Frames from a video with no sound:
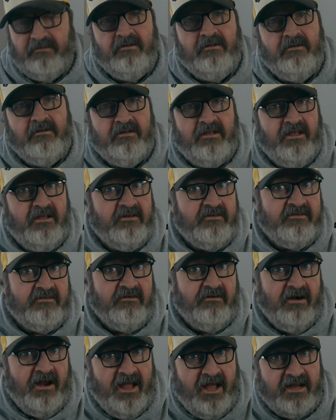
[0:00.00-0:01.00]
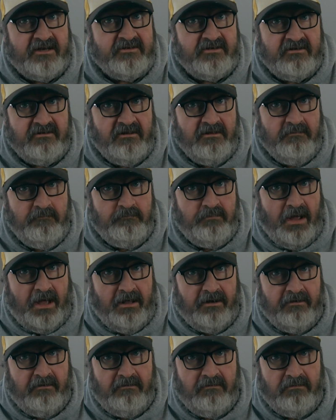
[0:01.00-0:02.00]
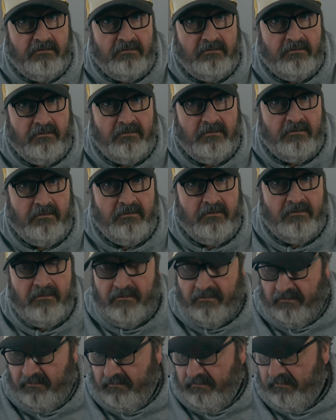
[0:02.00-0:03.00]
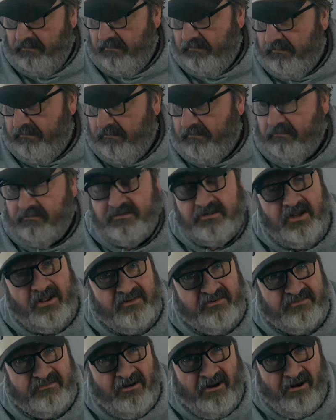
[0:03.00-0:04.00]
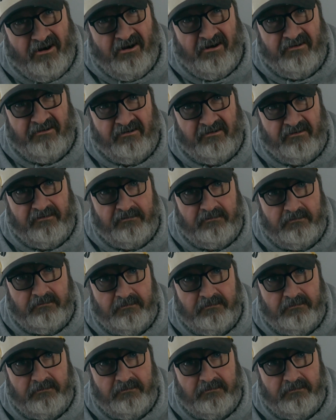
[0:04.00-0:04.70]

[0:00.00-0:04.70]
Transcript: new kits are actually better or just harder.